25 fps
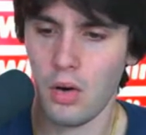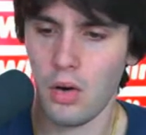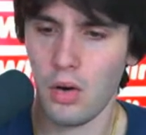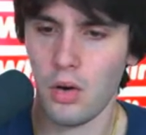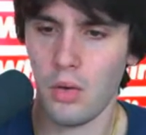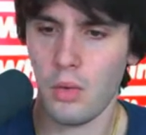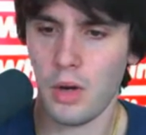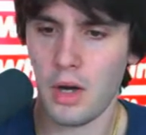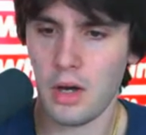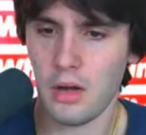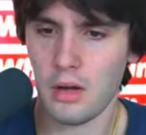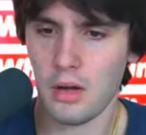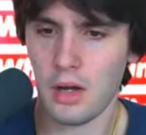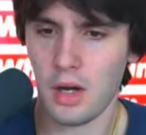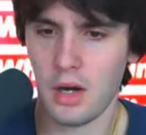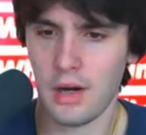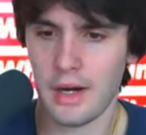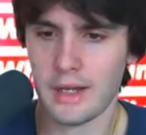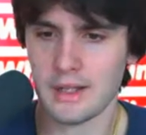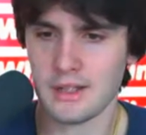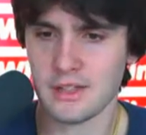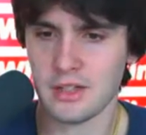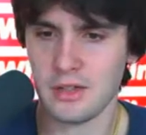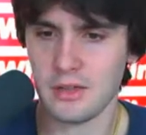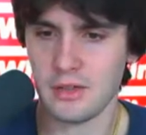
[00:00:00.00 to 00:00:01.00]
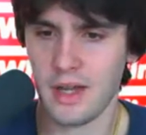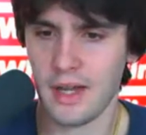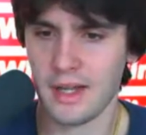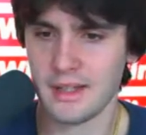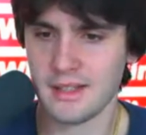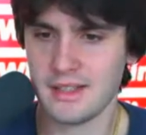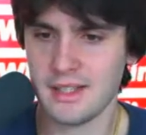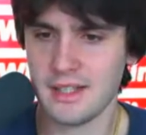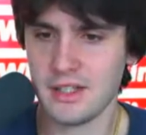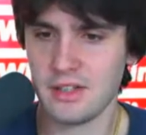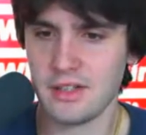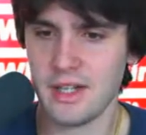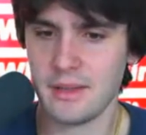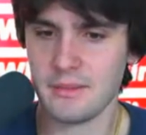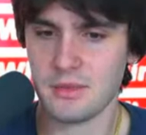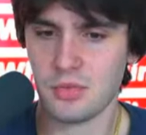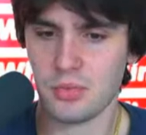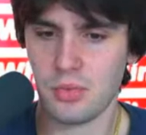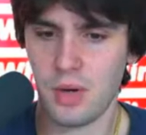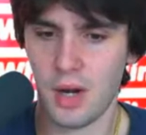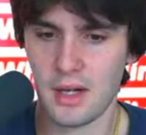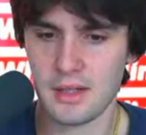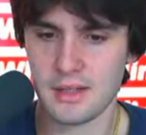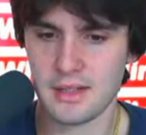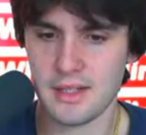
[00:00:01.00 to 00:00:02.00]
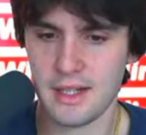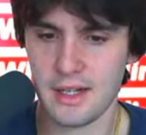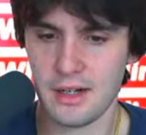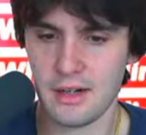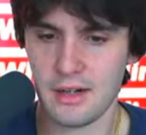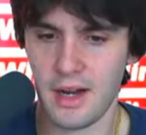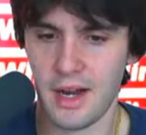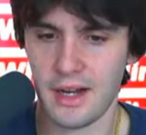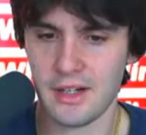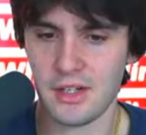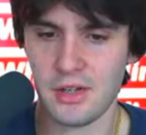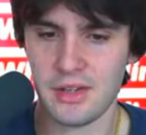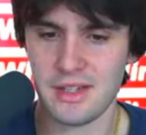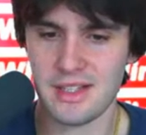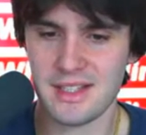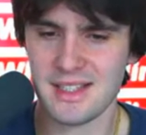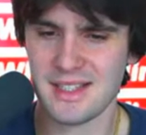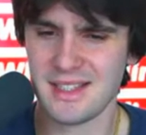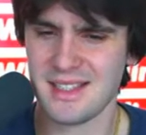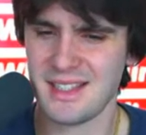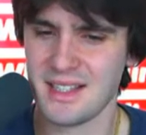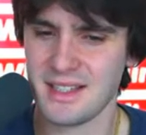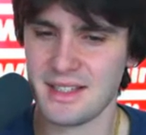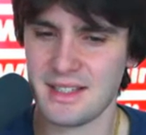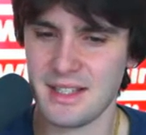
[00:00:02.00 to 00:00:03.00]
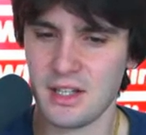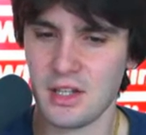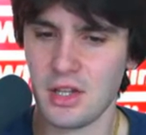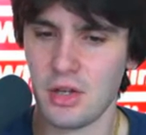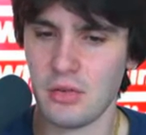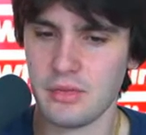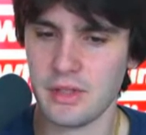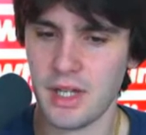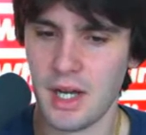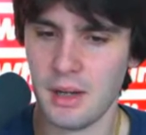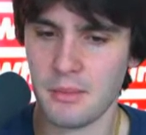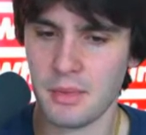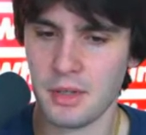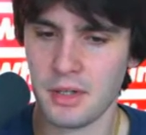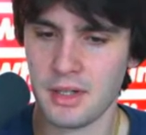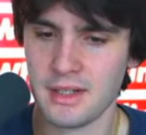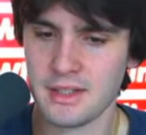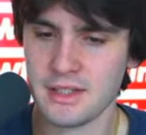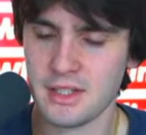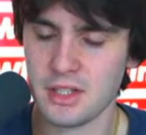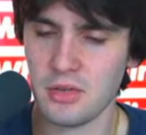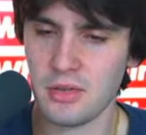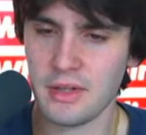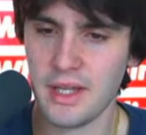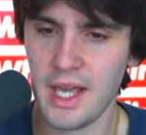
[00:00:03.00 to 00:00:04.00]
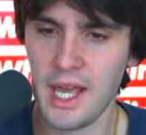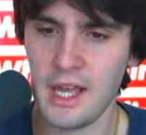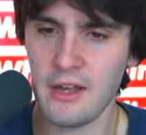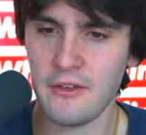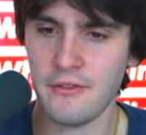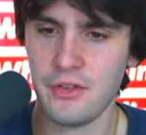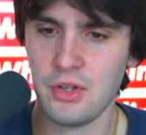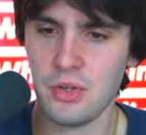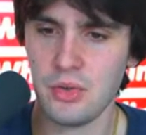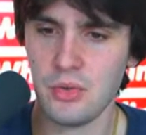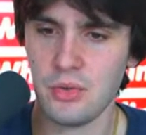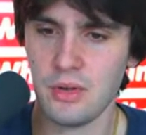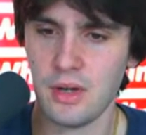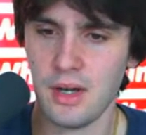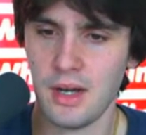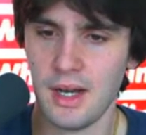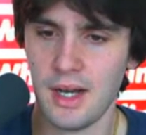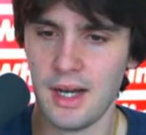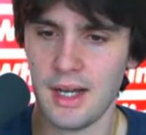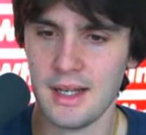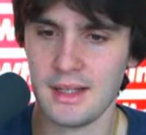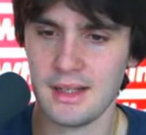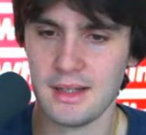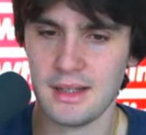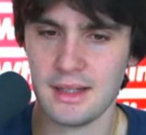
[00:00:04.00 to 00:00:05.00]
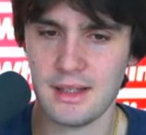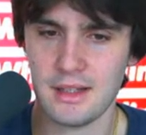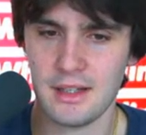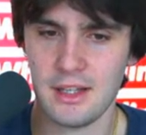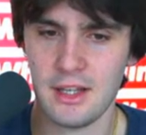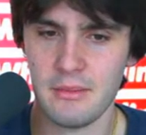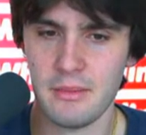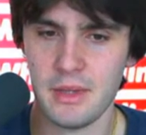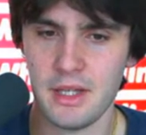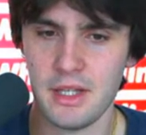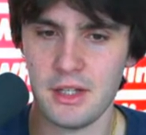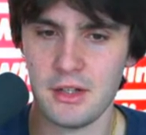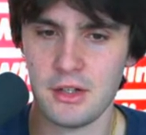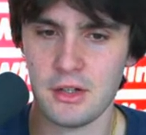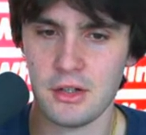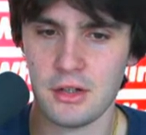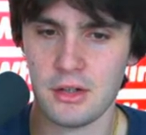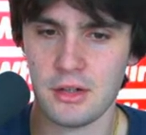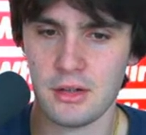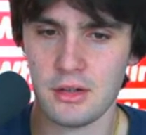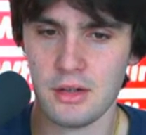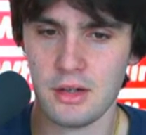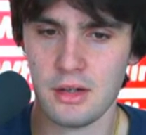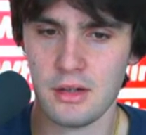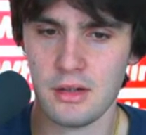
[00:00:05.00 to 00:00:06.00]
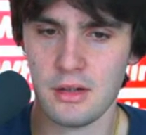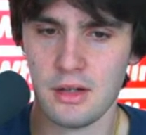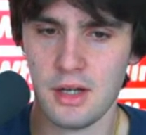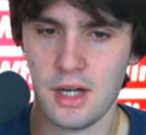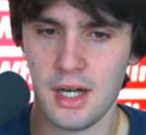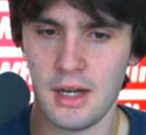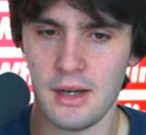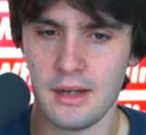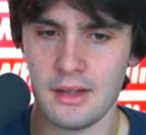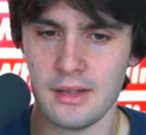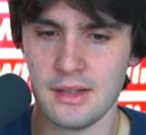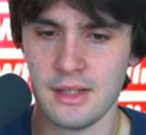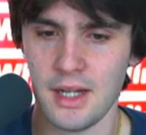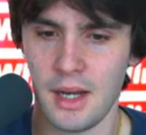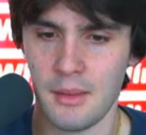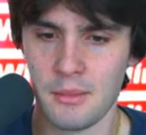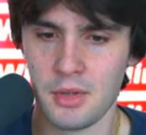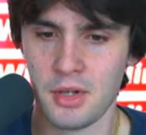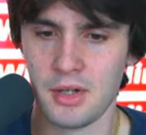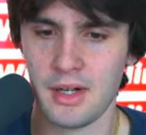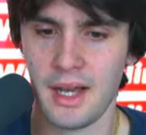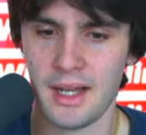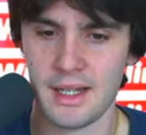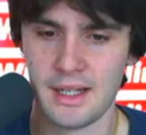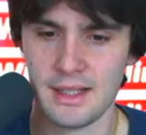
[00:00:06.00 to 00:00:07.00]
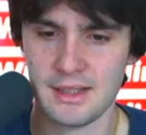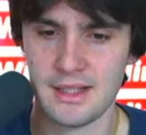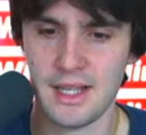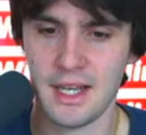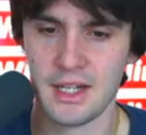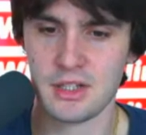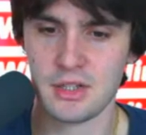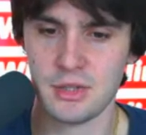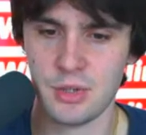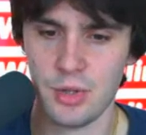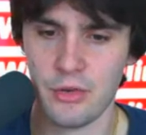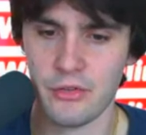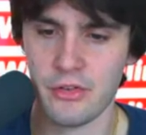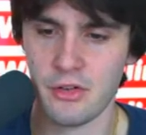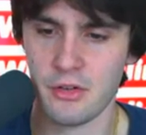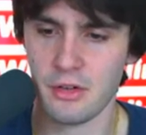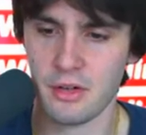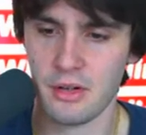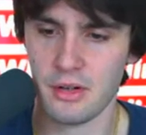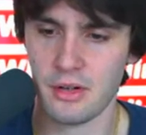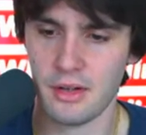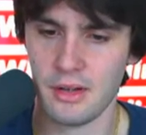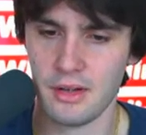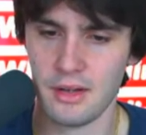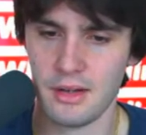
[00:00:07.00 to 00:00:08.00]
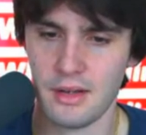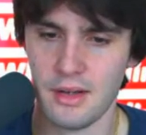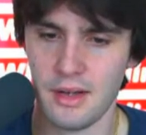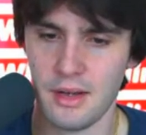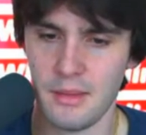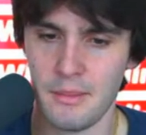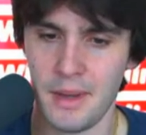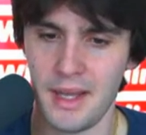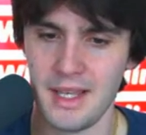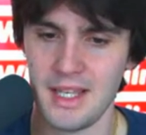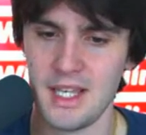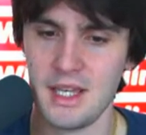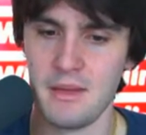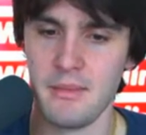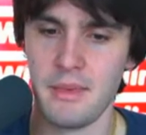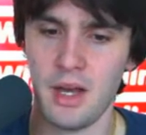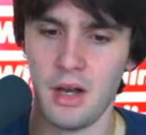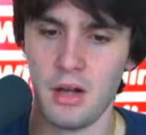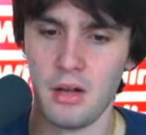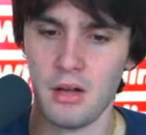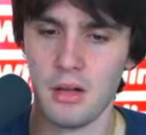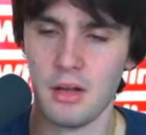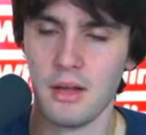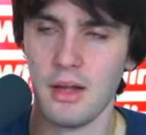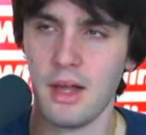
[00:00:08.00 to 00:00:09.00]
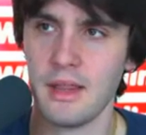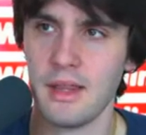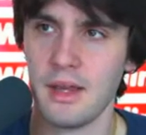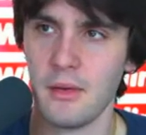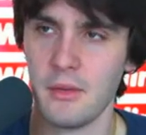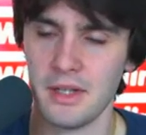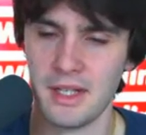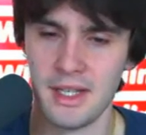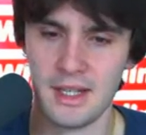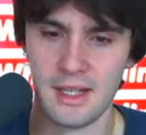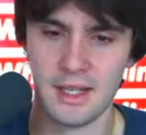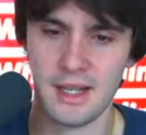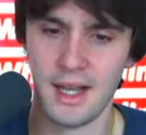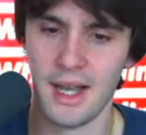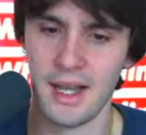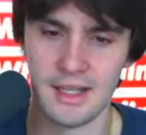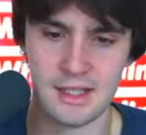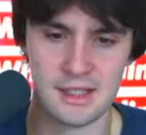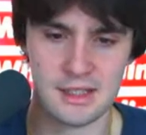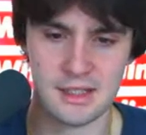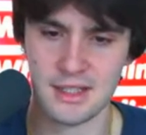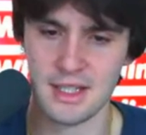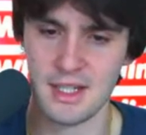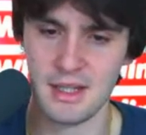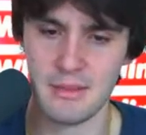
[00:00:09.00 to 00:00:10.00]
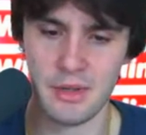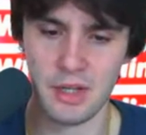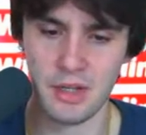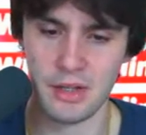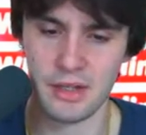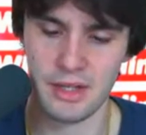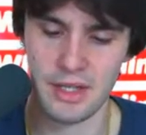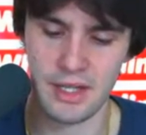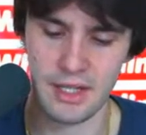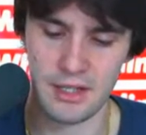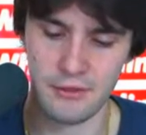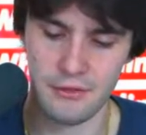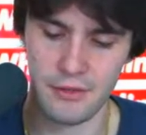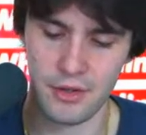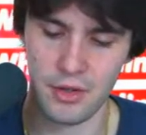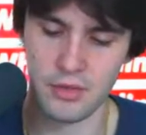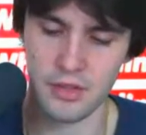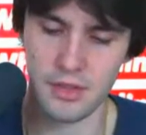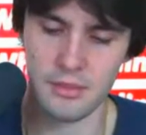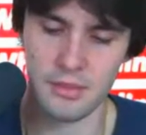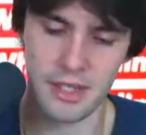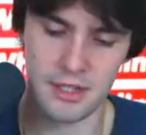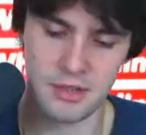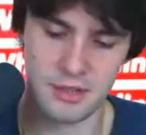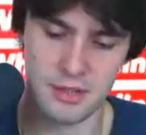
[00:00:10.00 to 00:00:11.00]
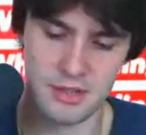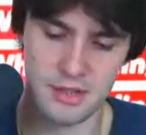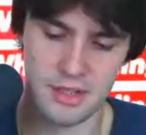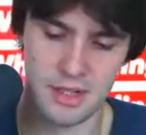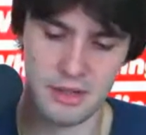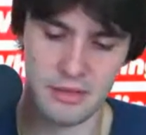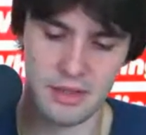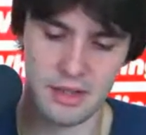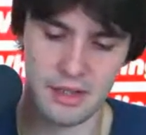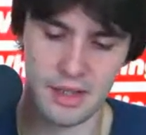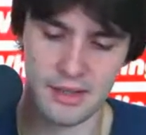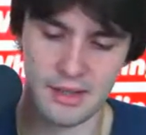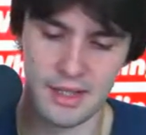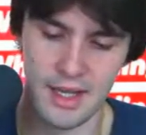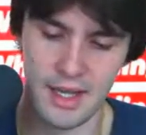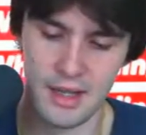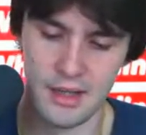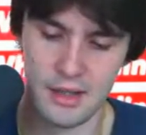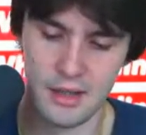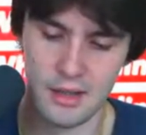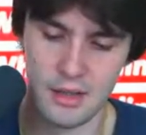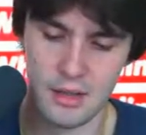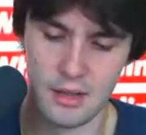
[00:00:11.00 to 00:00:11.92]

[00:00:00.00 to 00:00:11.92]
Well, all right. So I see your name's Ross here. I know this is a Zillow number. Is it okay if you give me your number and I can text you over my email, and then I can just email you the info and the pictures and everything like that?